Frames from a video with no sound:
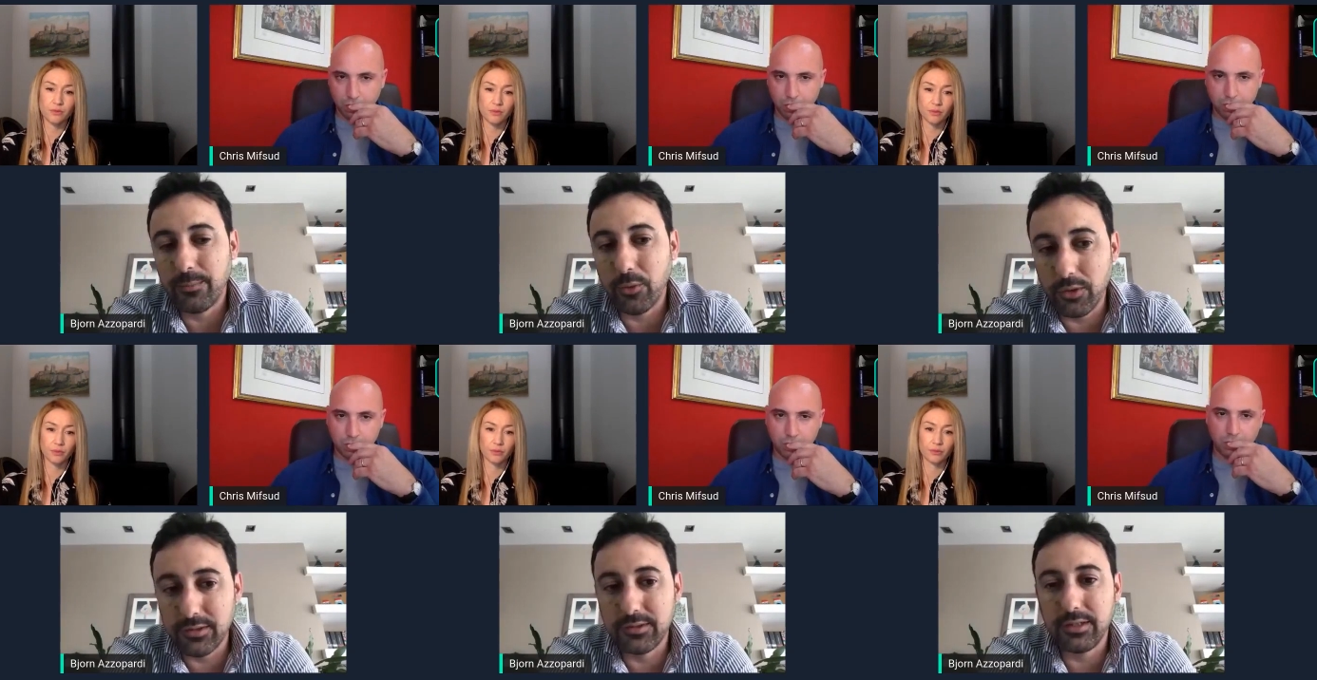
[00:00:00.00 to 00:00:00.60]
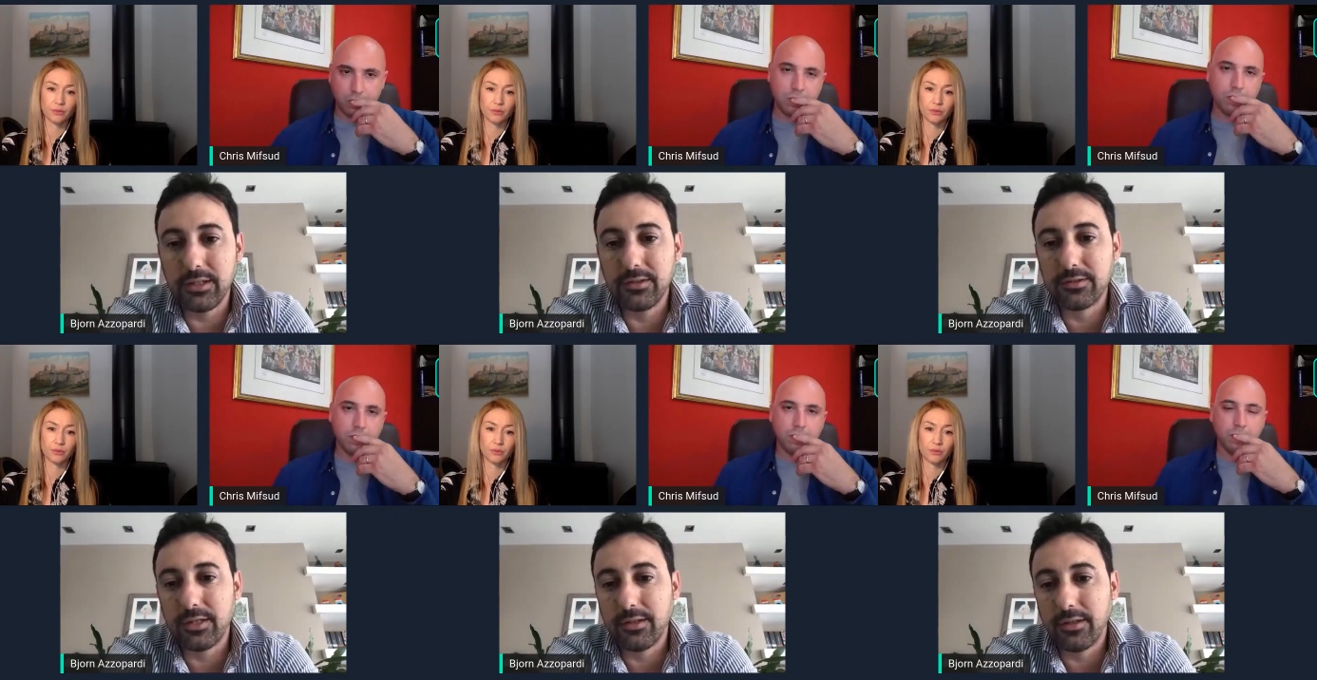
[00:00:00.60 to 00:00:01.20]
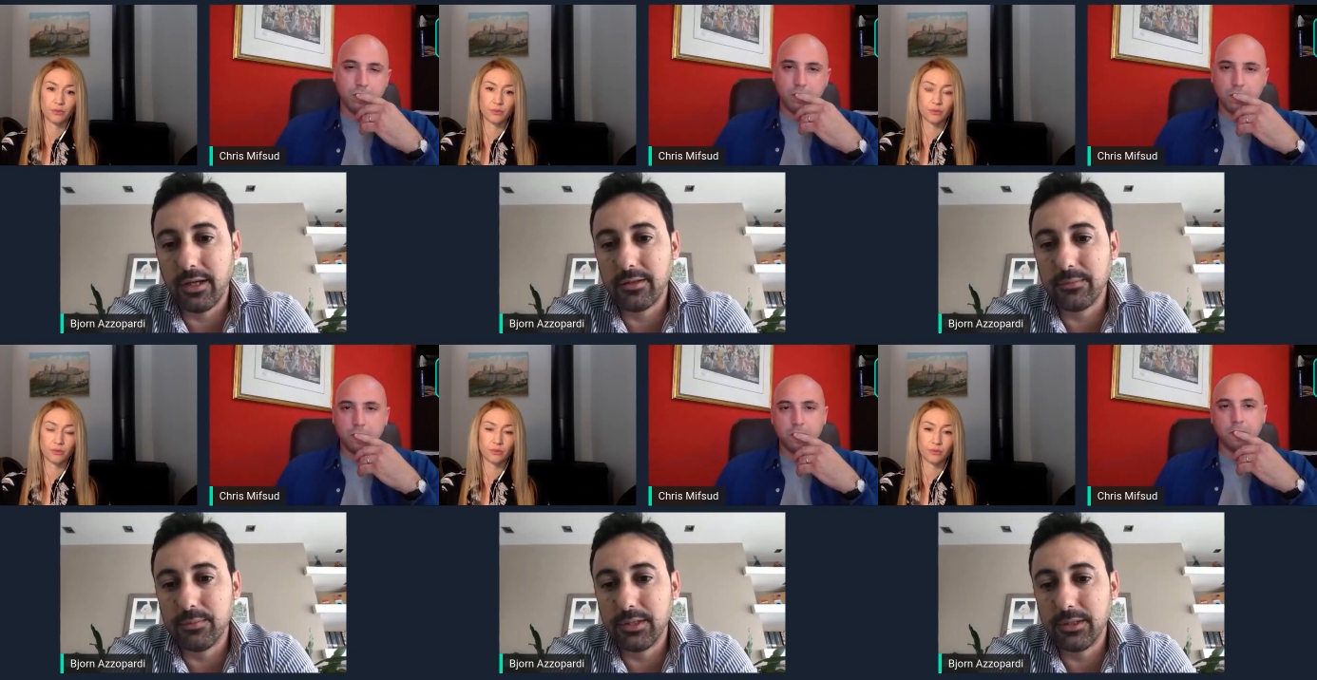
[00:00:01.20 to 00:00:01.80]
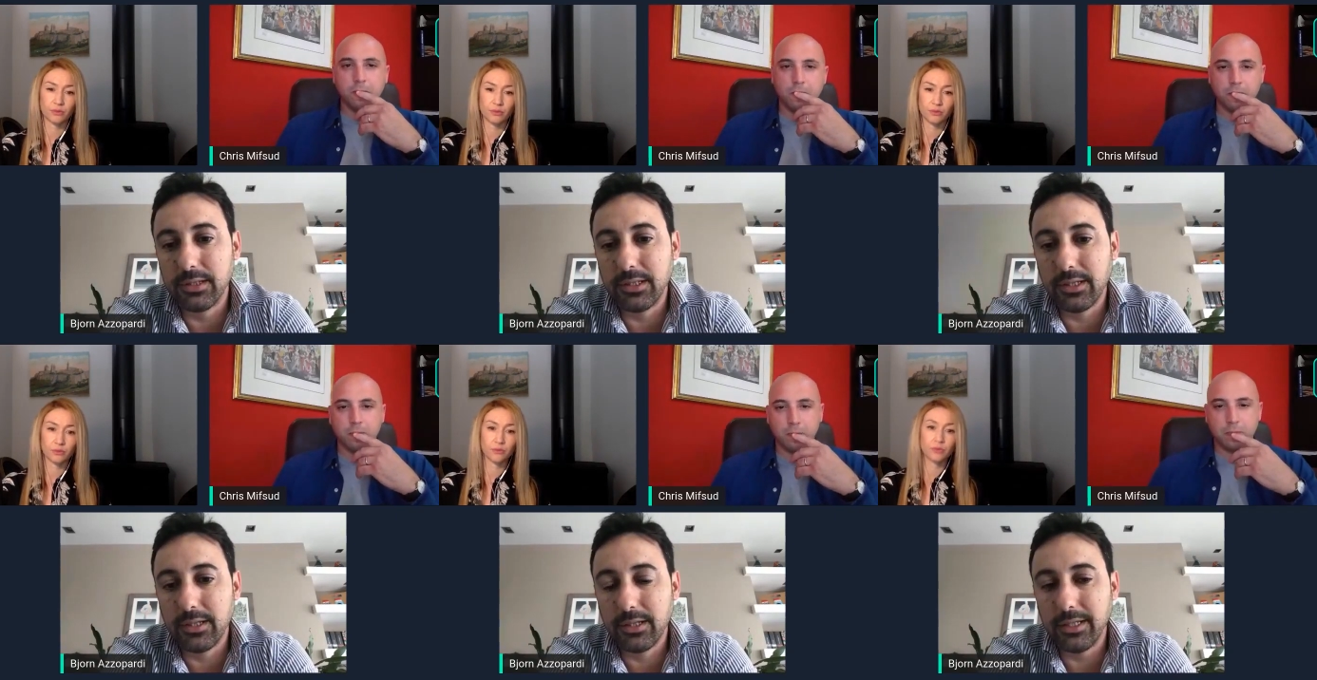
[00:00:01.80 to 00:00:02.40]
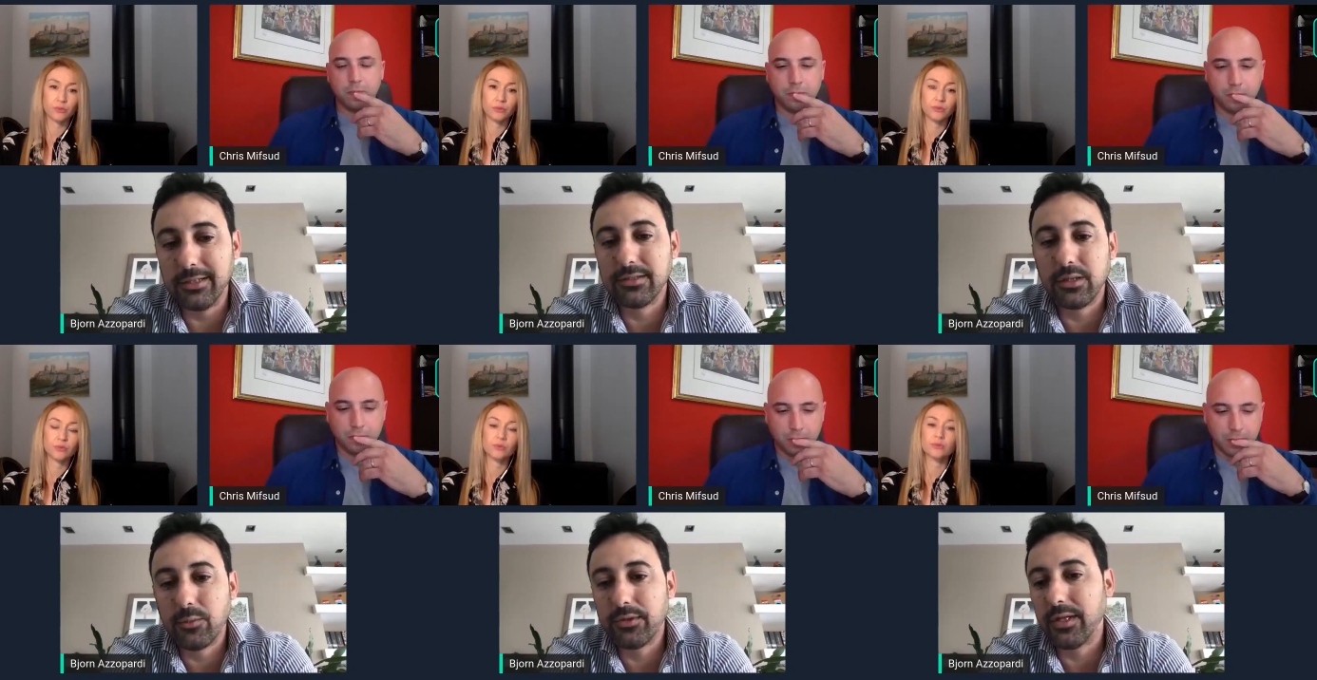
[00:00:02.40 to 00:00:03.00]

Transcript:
Speaker 1: policies and and be uh, easier with